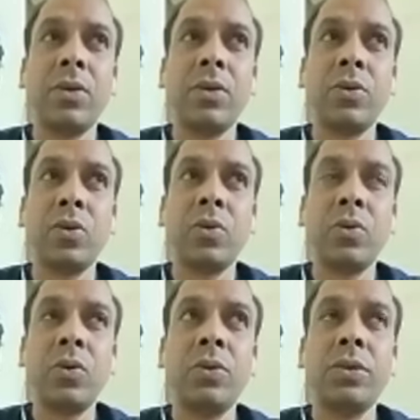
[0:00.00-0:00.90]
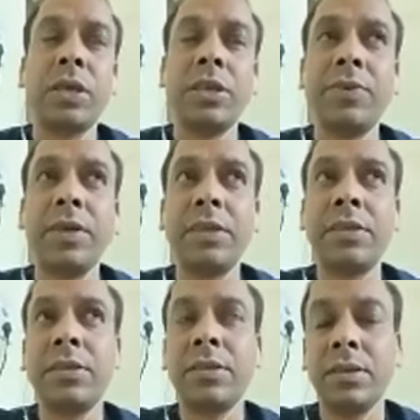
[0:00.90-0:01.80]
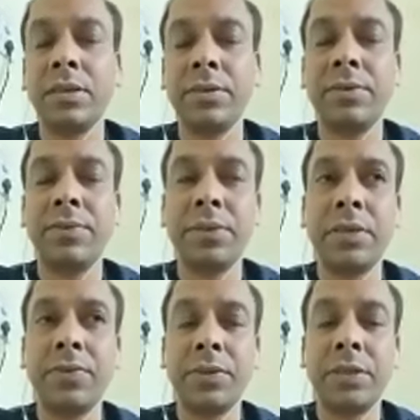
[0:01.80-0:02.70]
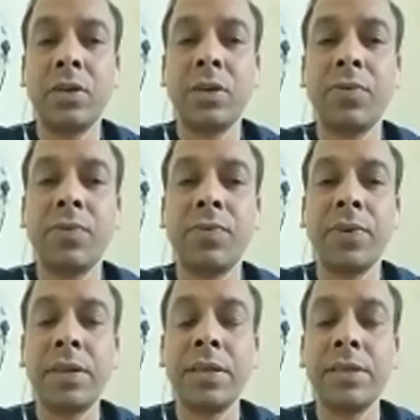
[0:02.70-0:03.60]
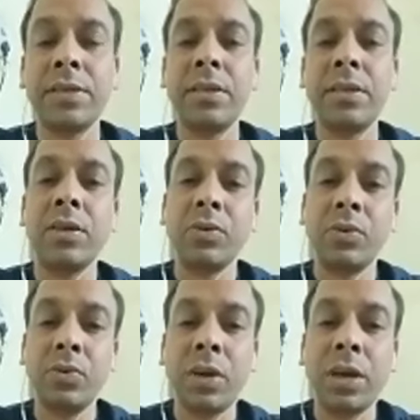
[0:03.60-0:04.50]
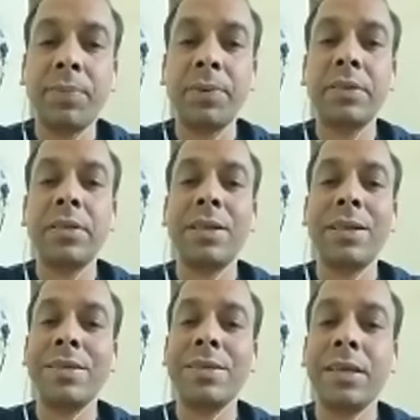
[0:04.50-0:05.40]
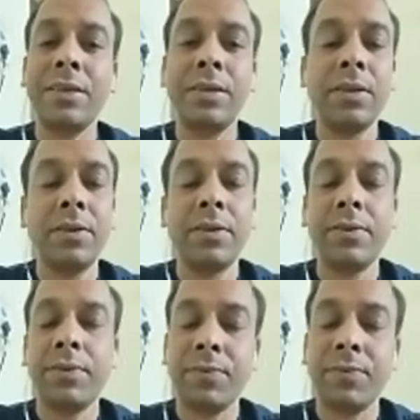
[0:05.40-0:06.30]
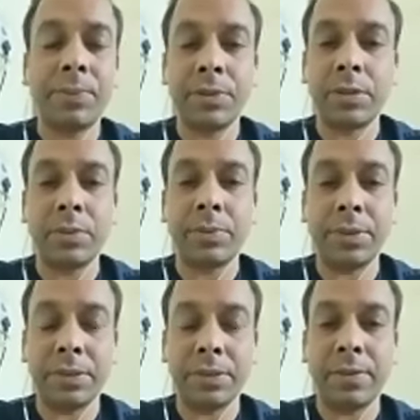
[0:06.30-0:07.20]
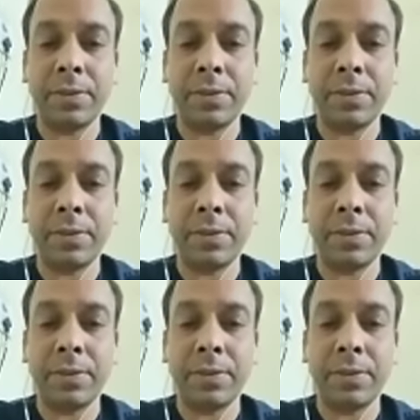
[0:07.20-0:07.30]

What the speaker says: So those side effects which are of very concern do happen less than 5% of the patient.